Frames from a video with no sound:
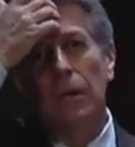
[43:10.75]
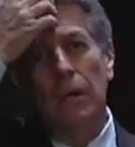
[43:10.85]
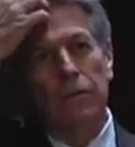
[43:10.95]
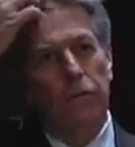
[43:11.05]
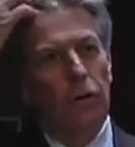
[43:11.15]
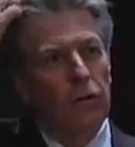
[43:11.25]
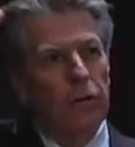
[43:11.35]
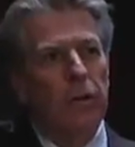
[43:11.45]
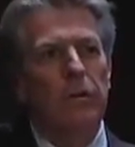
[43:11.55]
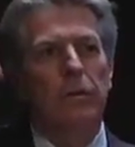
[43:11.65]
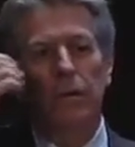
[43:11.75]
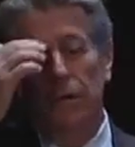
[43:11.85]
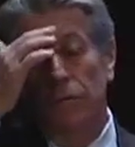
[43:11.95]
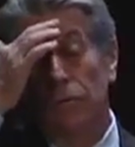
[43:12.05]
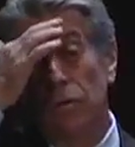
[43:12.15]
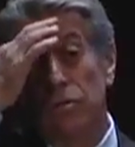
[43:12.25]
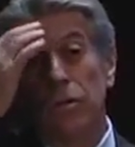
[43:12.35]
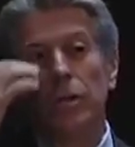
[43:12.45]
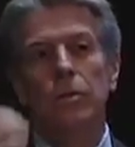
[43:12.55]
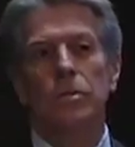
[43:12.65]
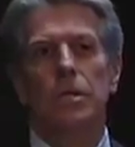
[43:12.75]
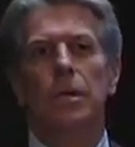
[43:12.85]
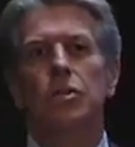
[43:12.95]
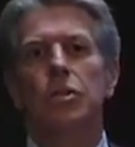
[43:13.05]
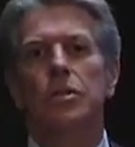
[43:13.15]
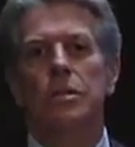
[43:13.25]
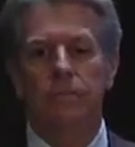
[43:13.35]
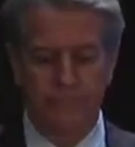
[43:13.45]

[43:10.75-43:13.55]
involving auditory hallucinations.